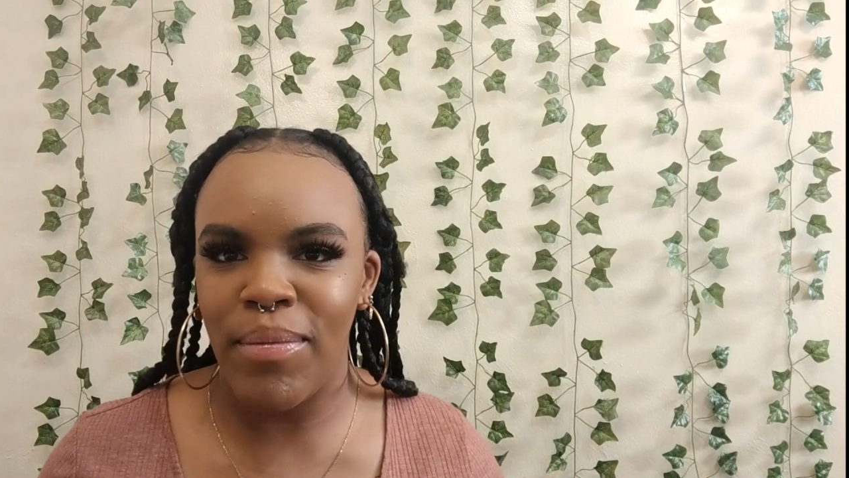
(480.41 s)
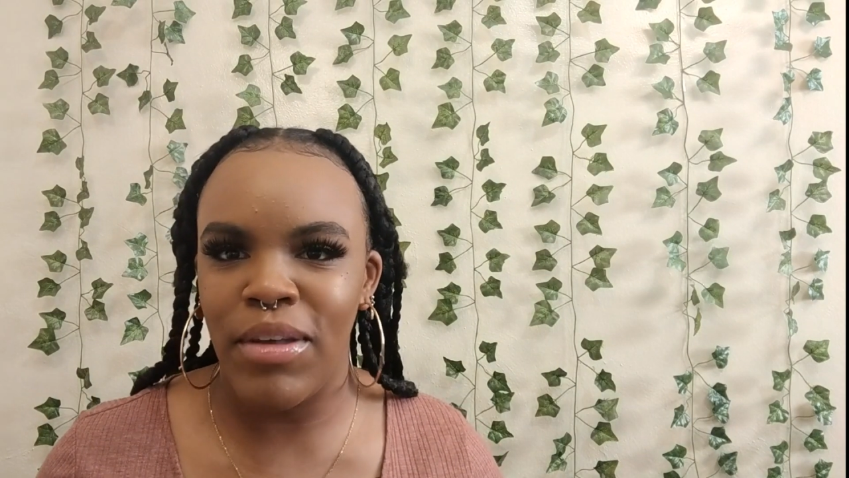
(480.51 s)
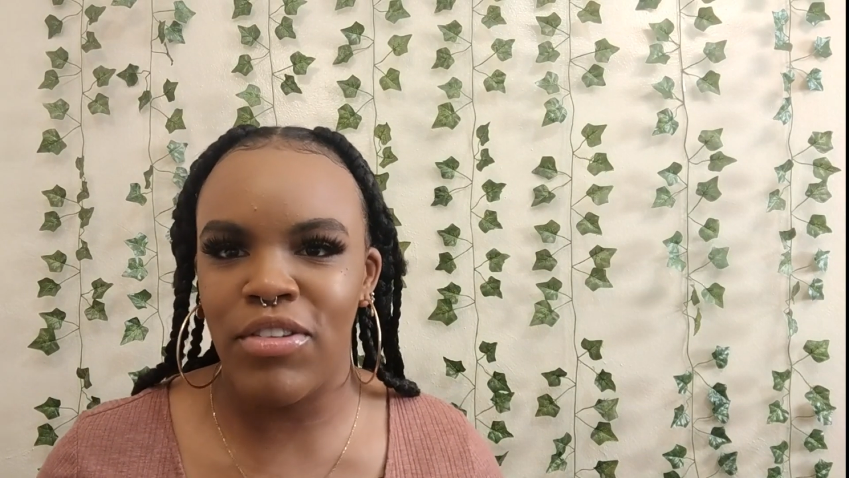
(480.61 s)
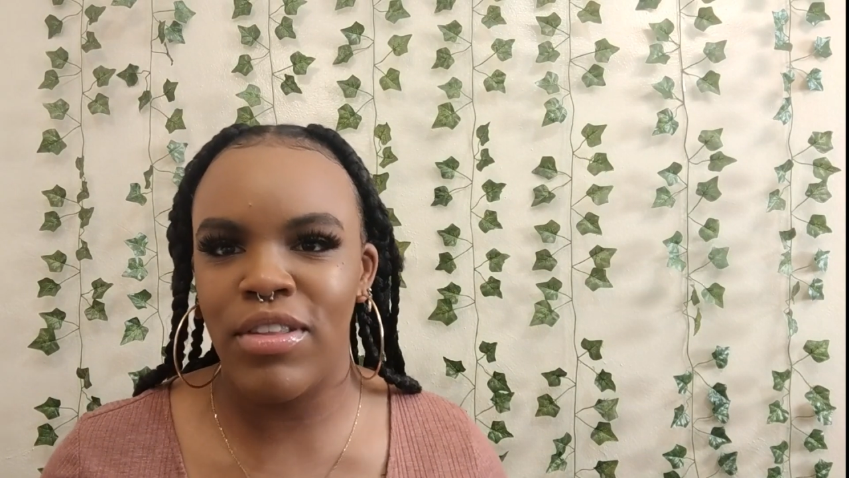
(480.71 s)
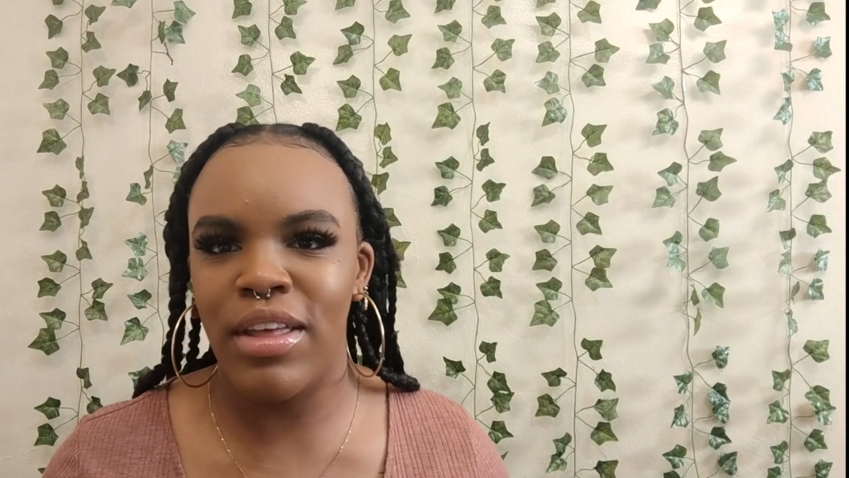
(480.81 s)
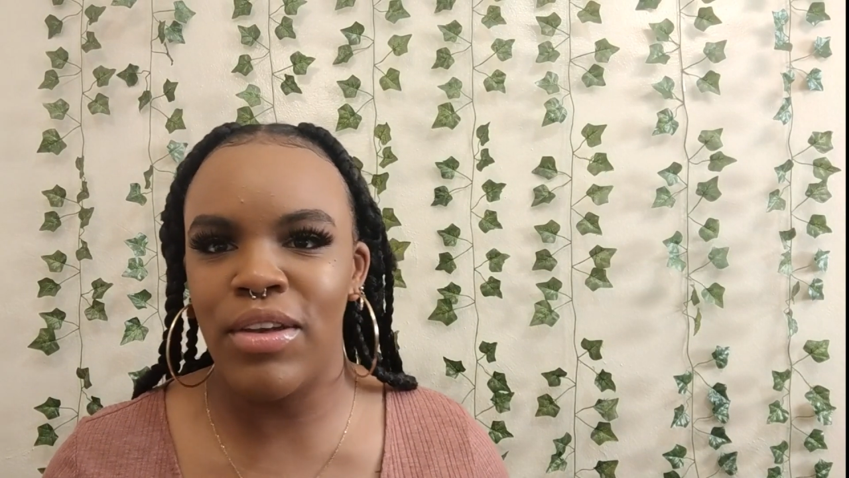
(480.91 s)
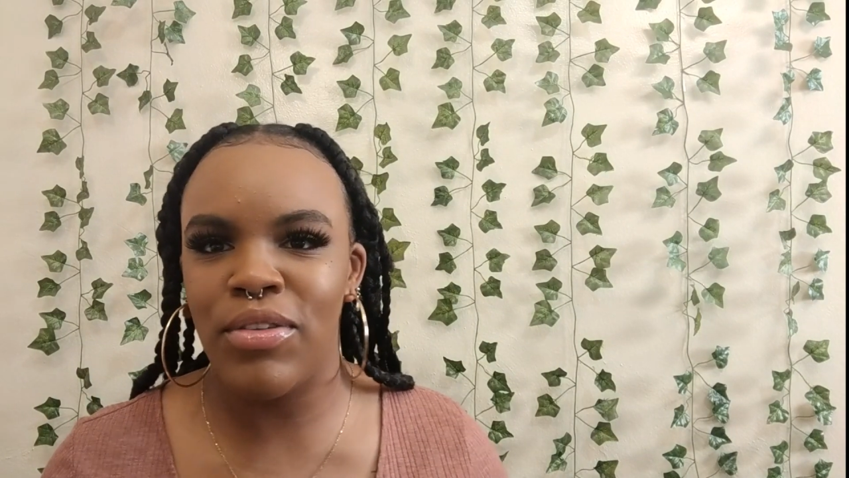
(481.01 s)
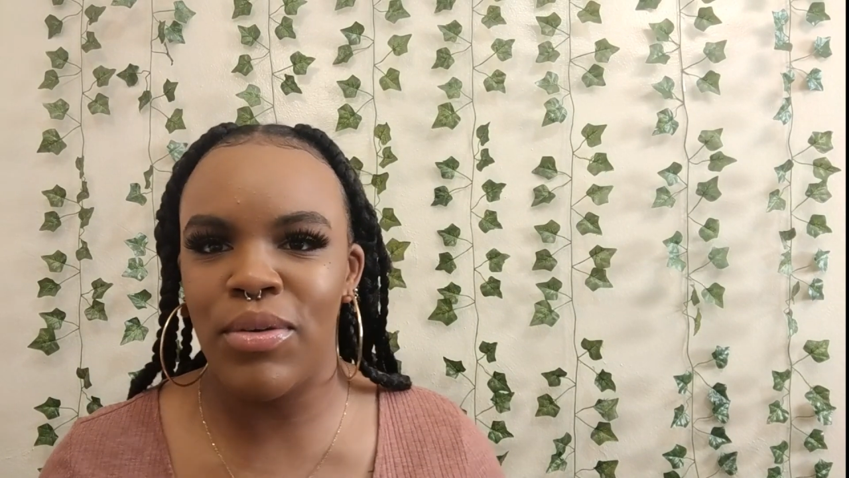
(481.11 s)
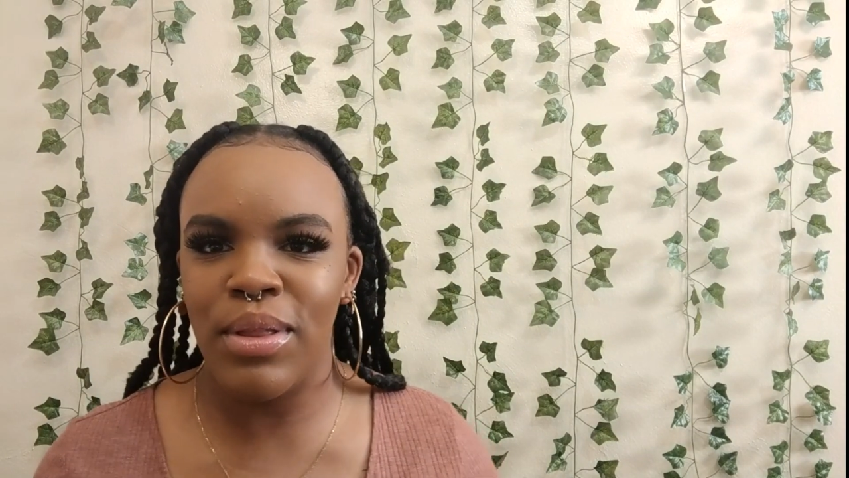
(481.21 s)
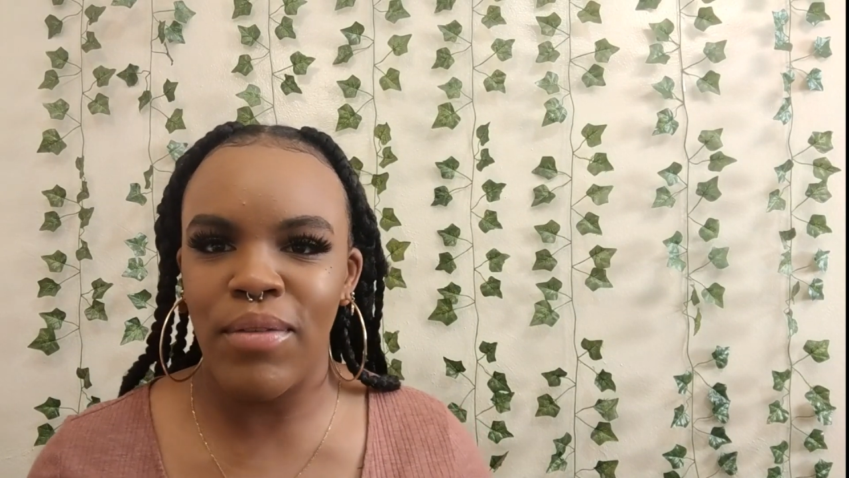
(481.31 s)
and make sure that you're
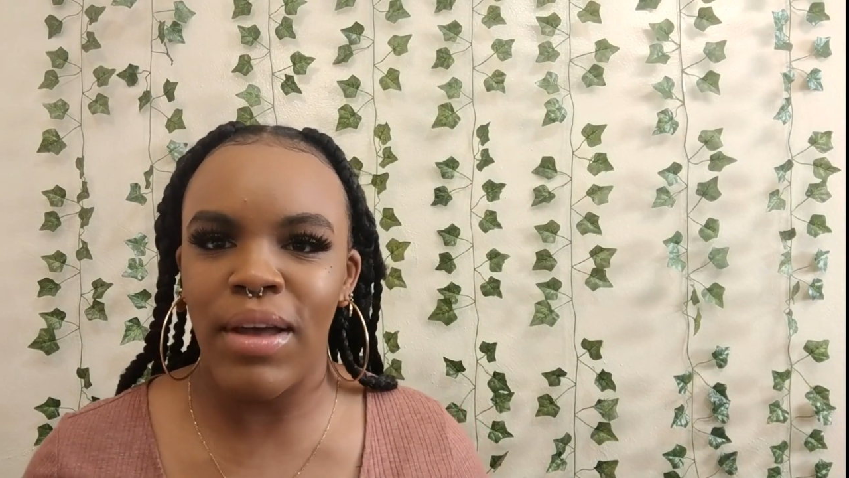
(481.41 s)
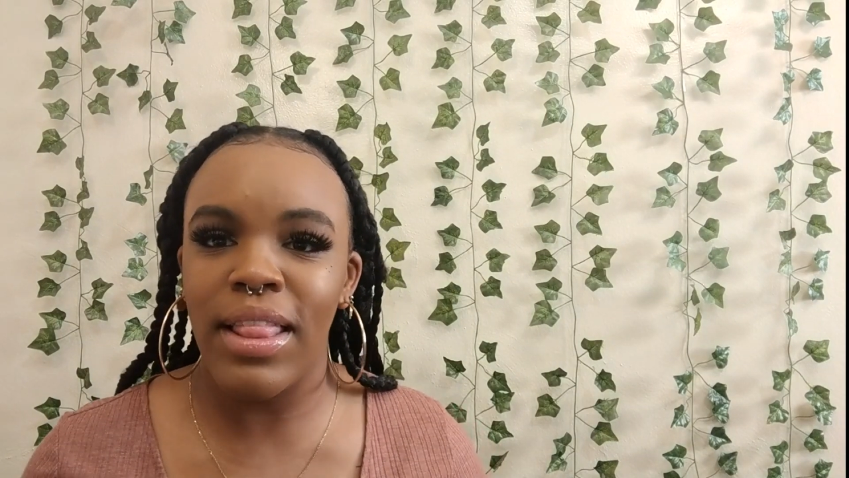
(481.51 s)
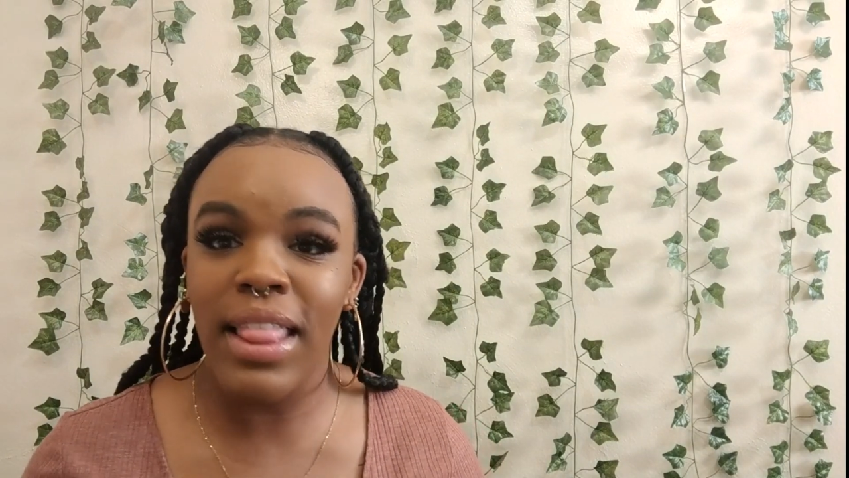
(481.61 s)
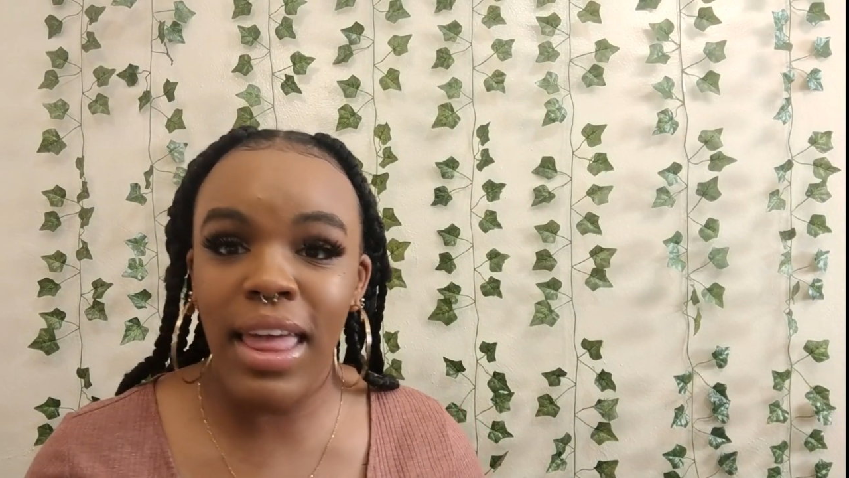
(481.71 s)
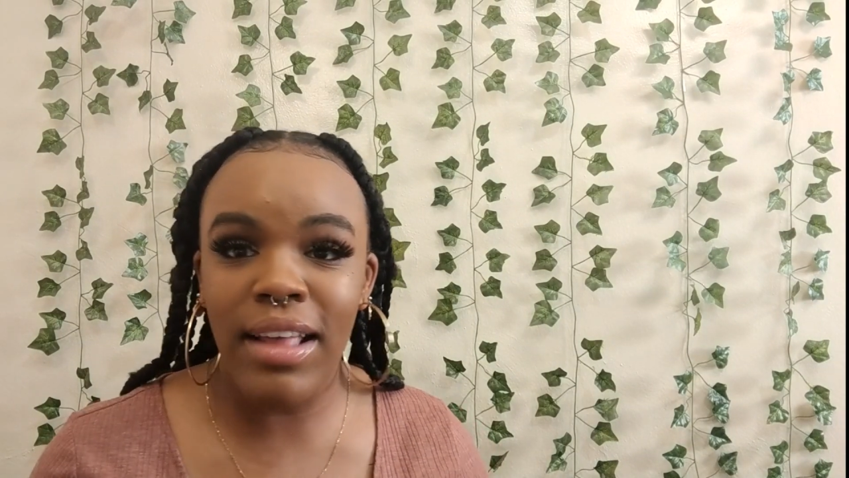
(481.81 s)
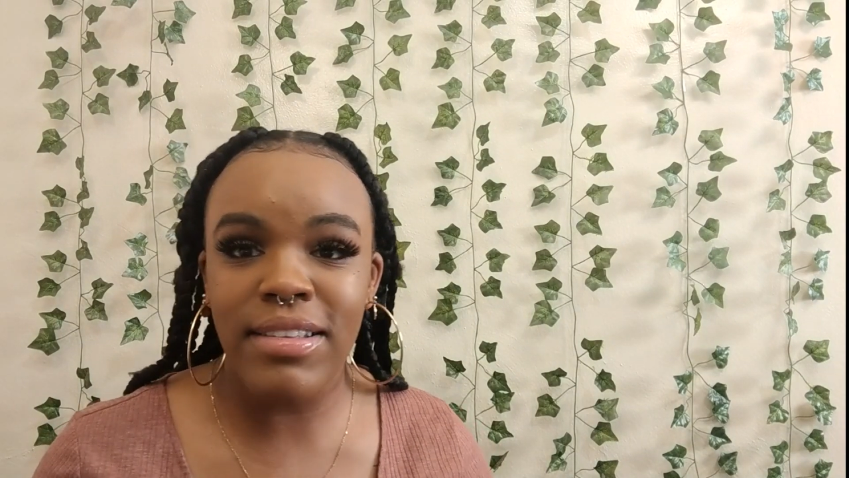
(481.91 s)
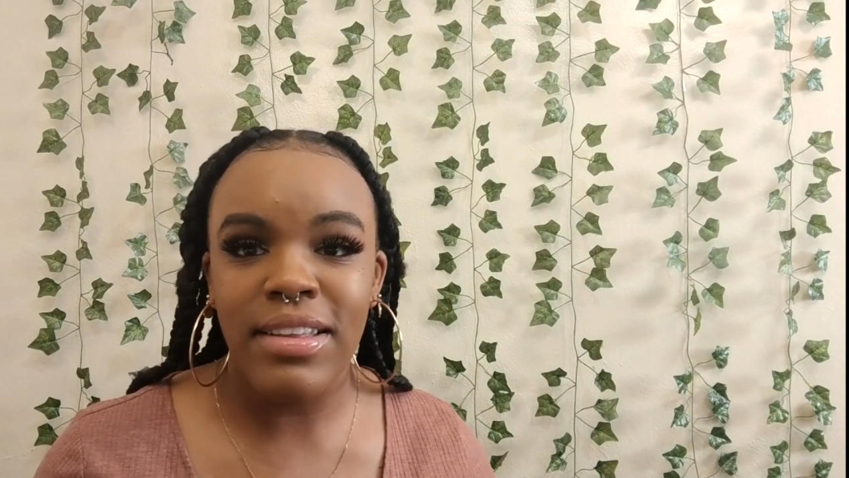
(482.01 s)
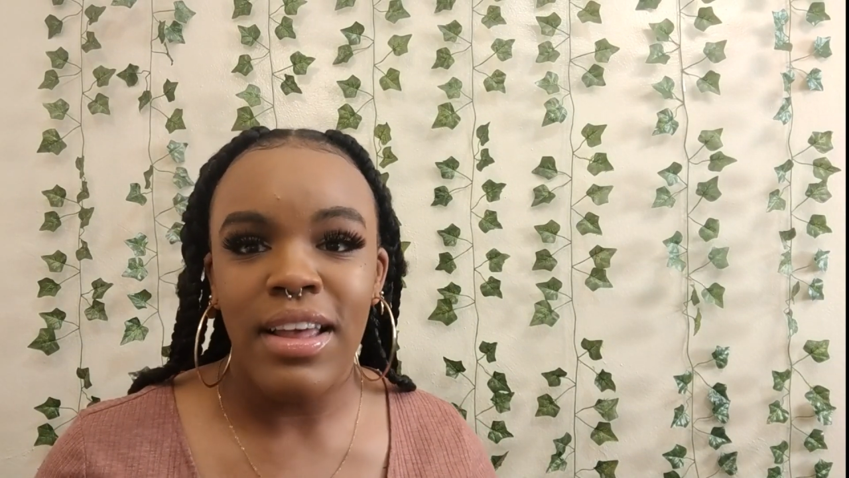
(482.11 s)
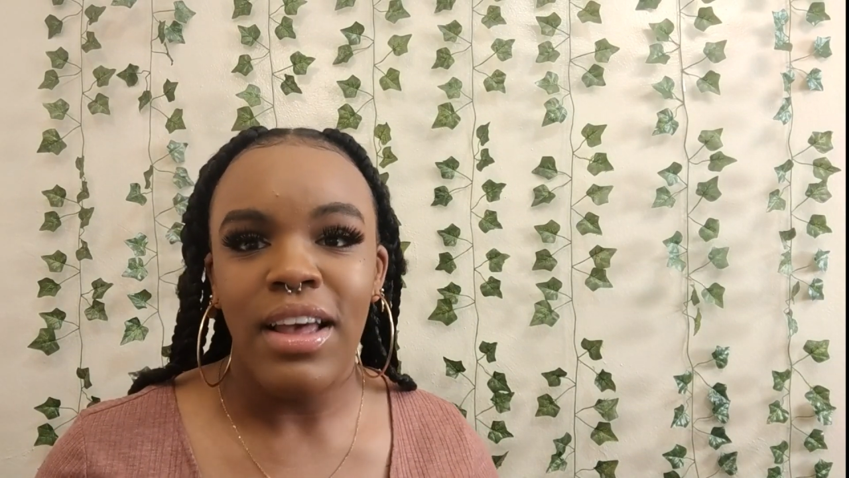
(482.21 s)
doing the right things,